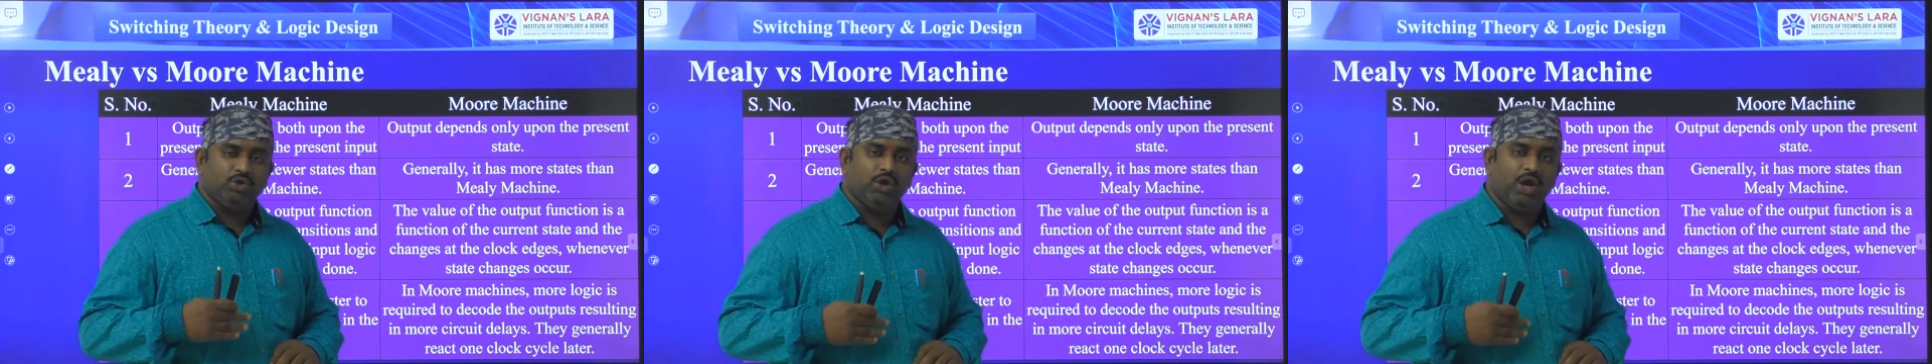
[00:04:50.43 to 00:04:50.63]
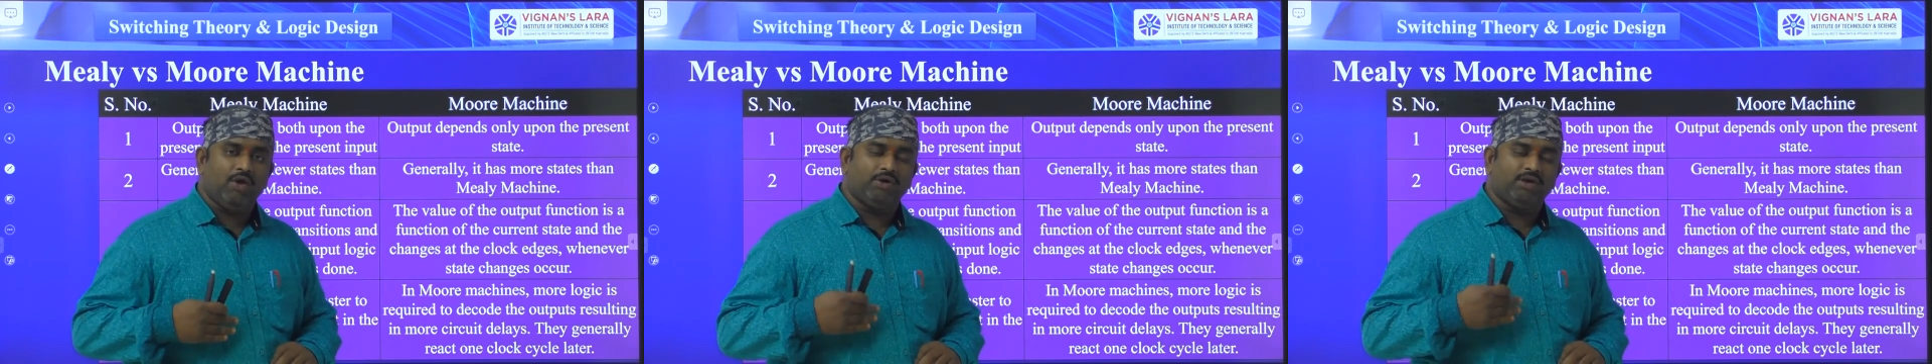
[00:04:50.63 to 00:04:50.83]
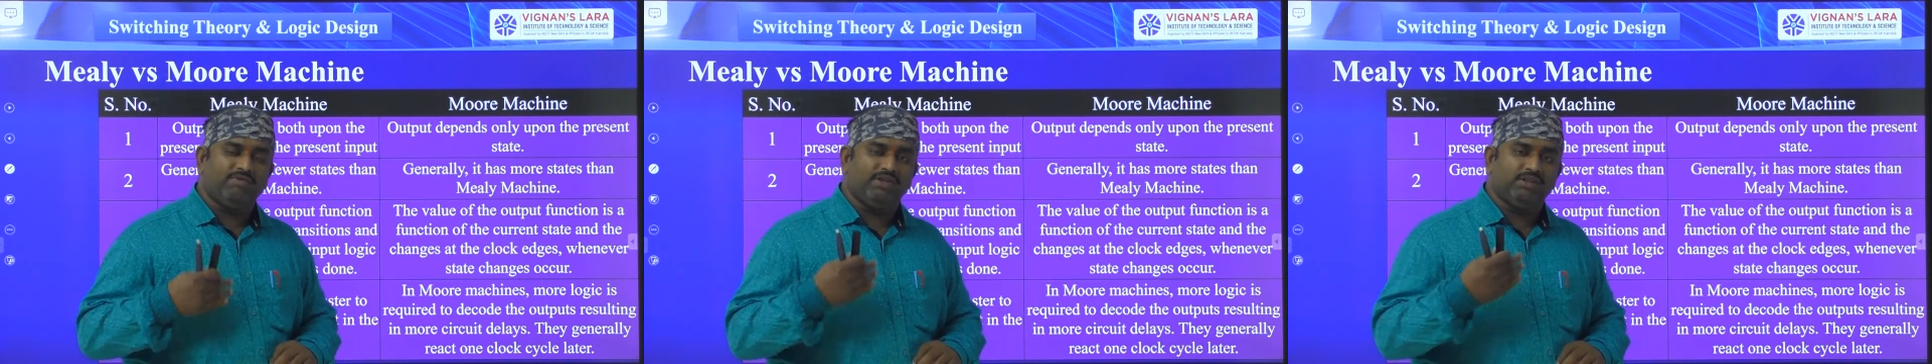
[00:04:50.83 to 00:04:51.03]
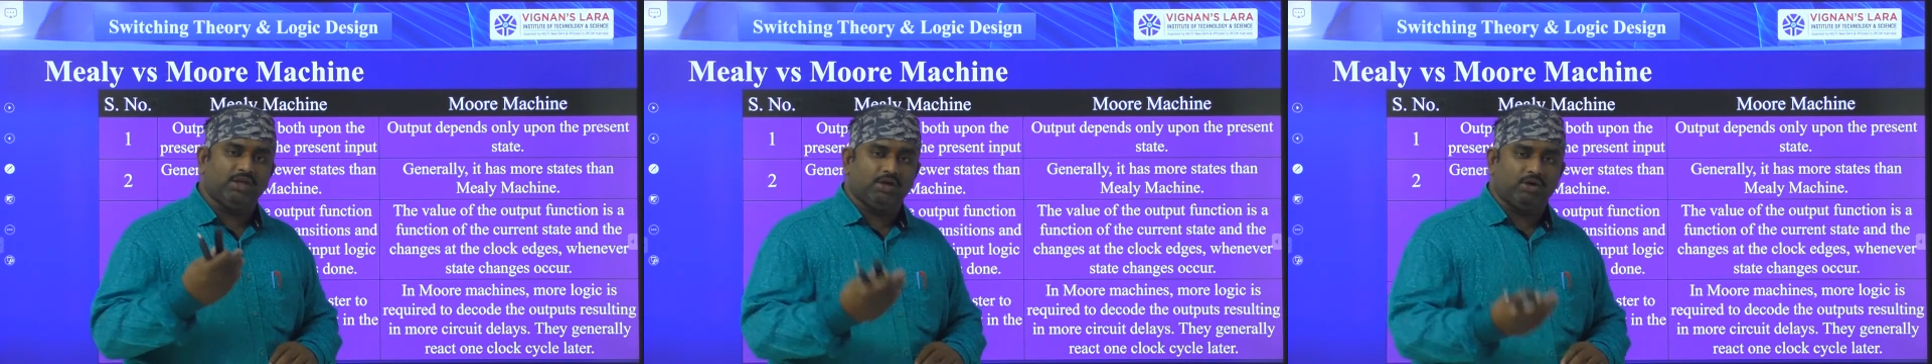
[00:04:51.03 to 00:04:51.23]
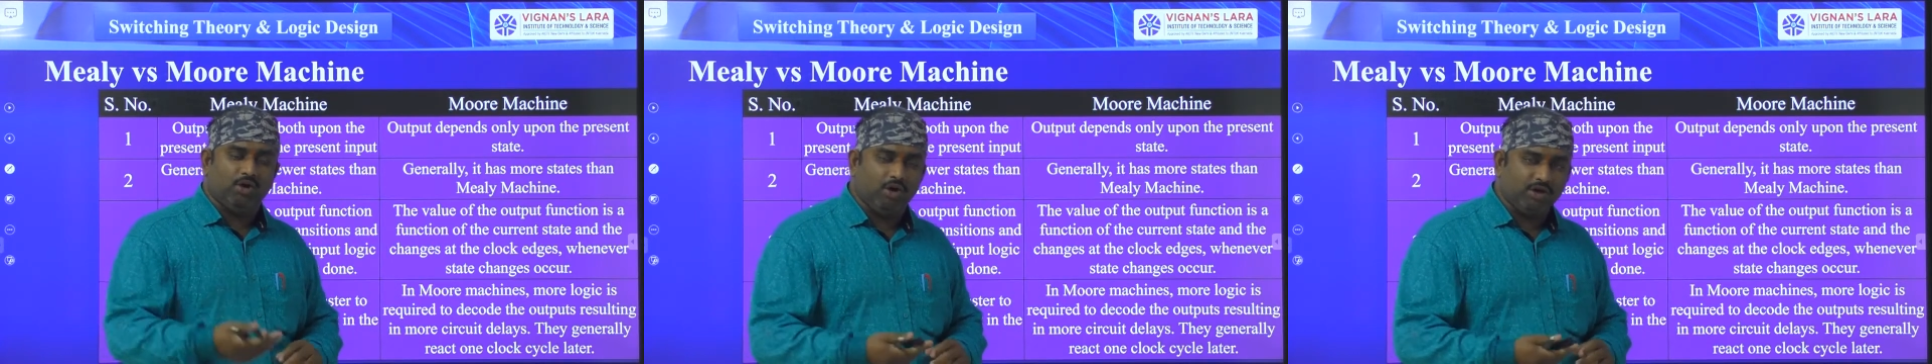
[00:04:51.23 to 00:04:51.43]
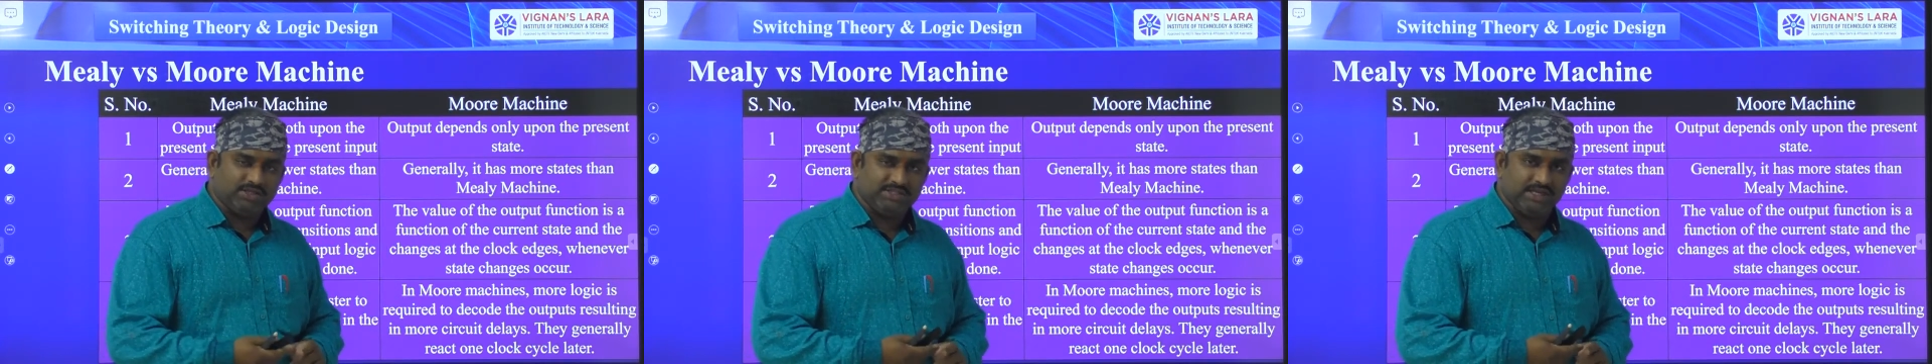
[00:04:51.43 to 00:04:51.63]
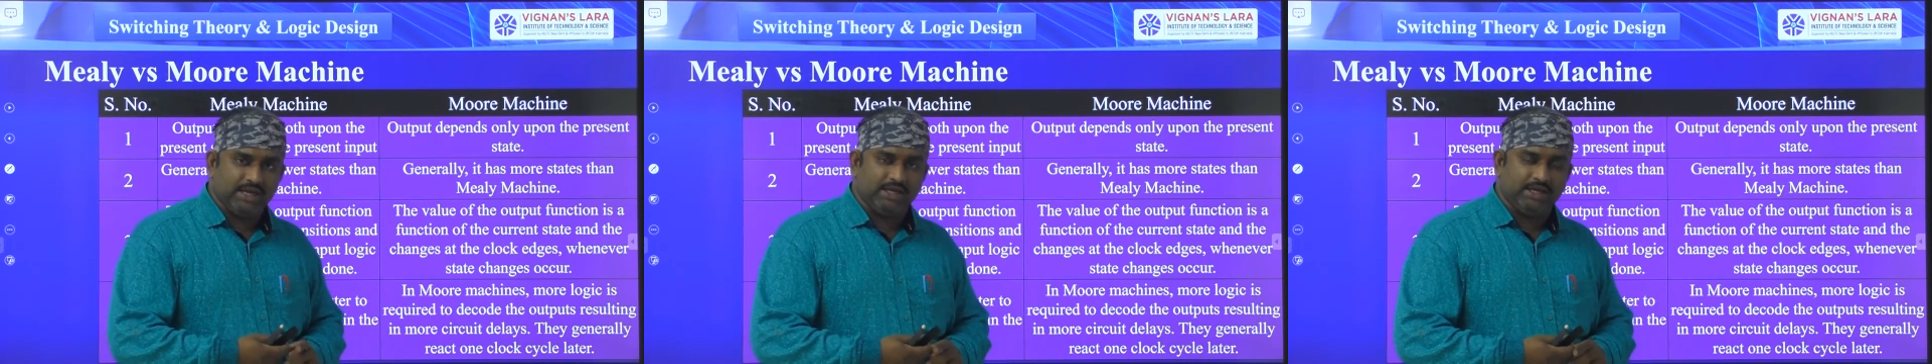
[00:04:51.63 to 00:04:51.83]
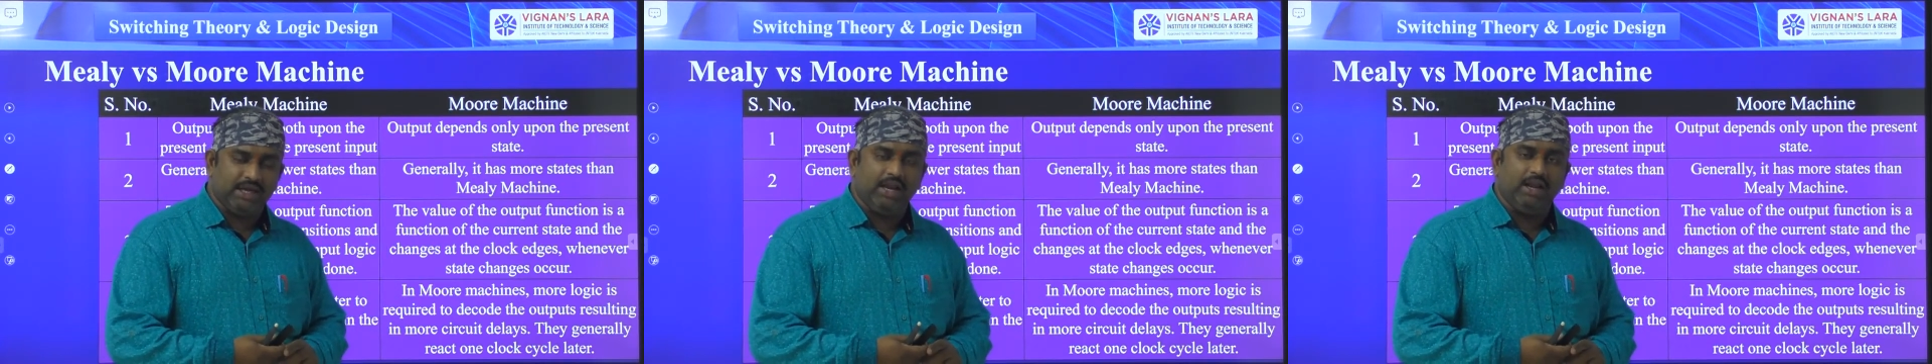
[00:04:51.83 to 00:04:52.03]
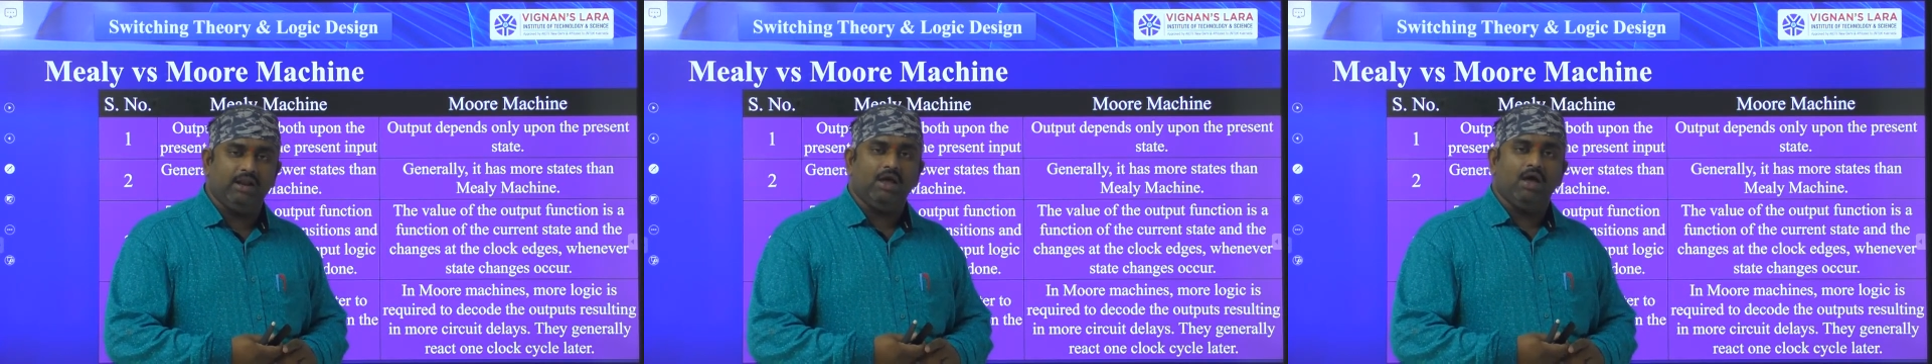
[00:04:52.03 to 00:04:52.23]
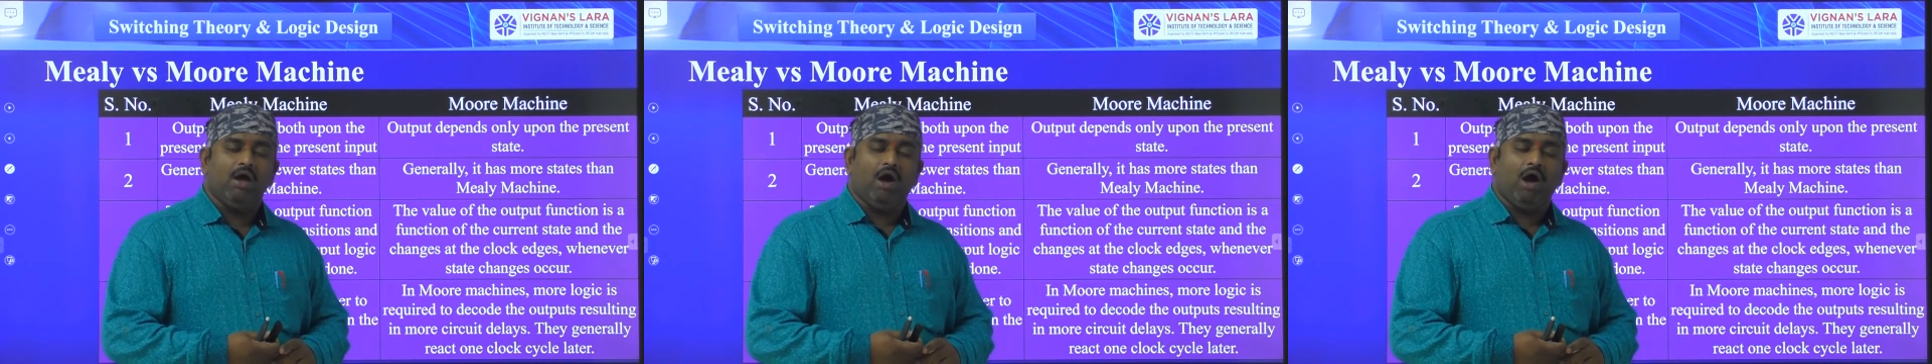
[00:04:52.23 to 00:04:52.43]
you have given the clock
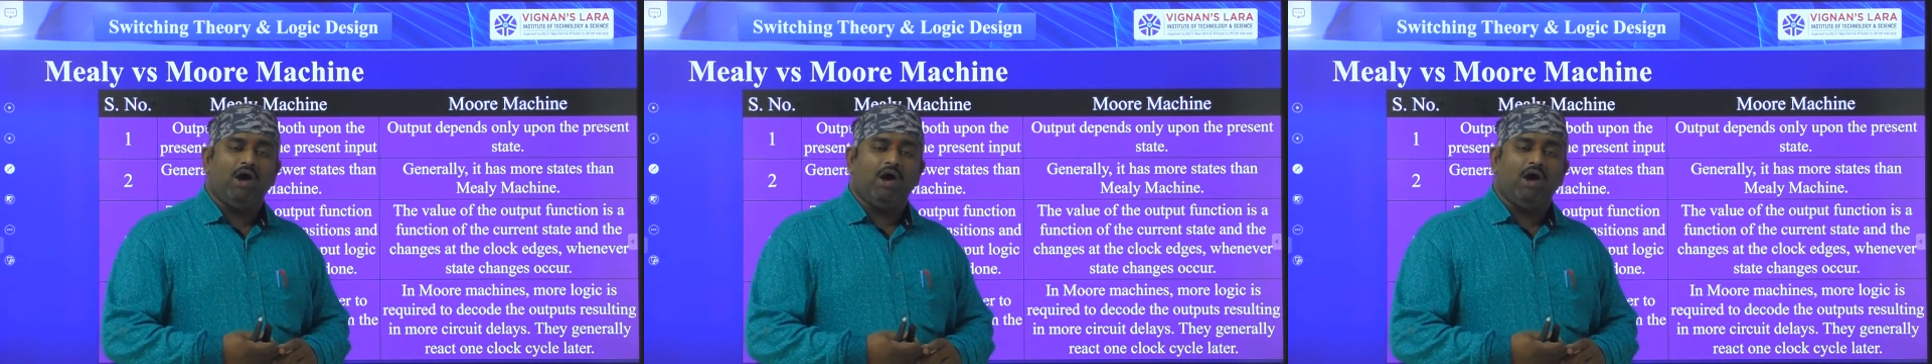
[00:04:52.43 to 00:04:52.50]
cycle.